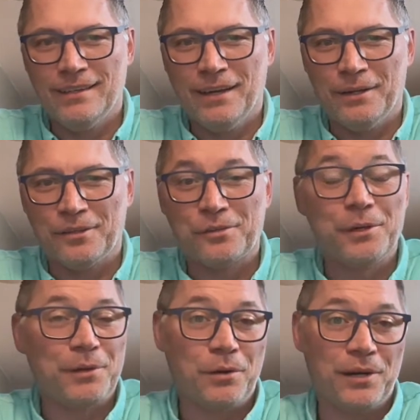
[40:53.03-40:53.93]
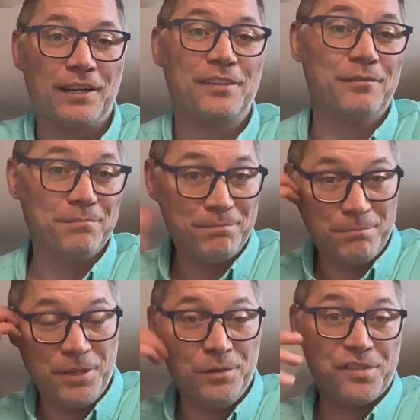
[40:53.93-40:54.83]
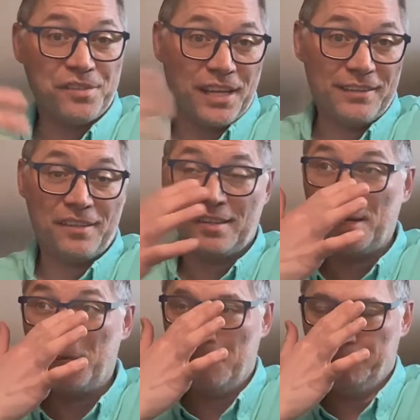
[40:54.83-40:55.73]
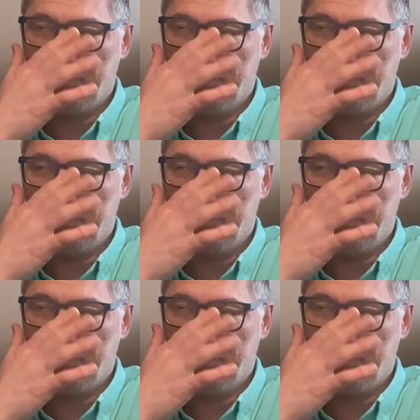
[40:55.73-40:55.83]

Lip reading: screen recordings of users on the site